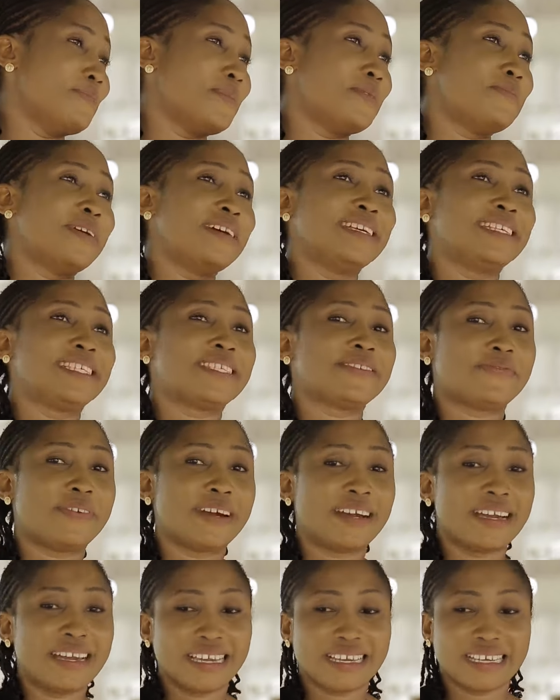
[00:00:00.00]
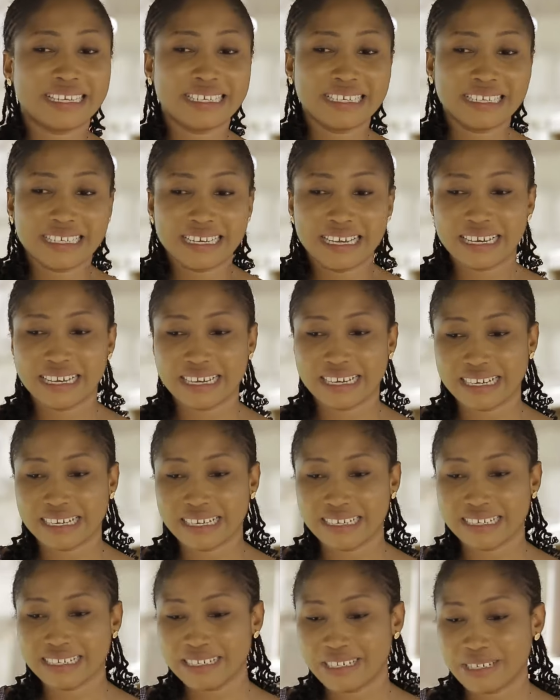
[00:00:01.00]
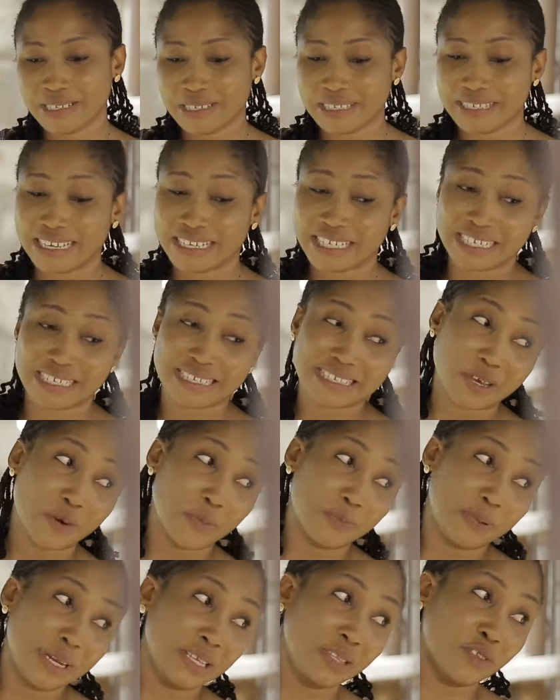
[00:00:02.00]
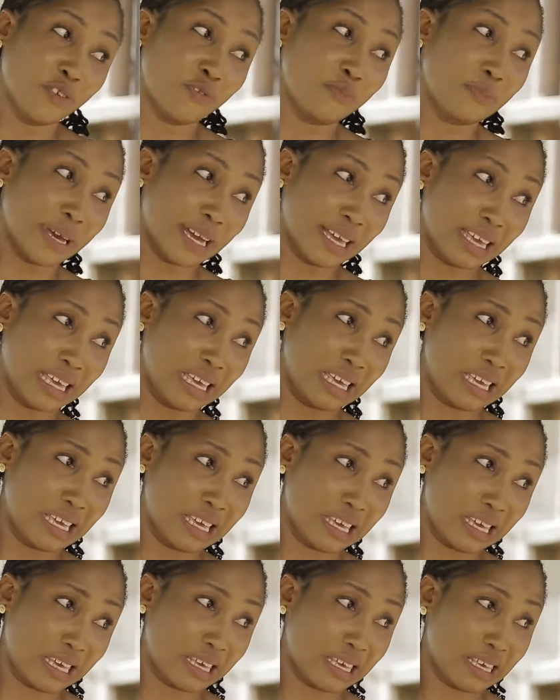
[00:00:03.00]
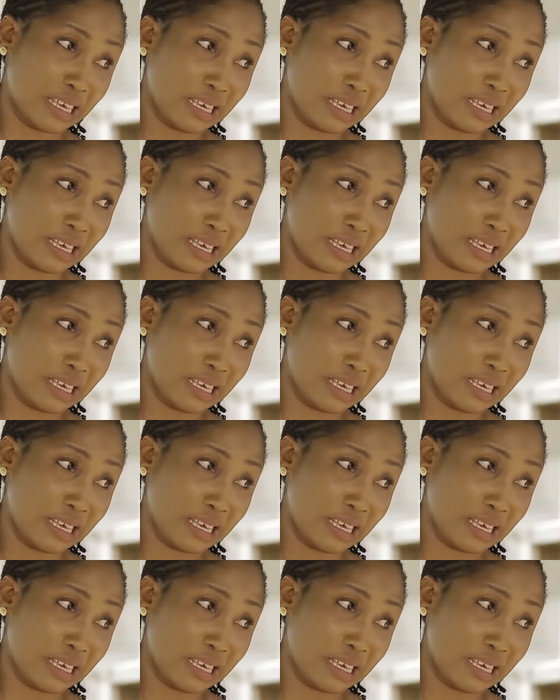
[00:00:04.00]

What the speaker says: Mama is fine. Just that she's complaining of backache.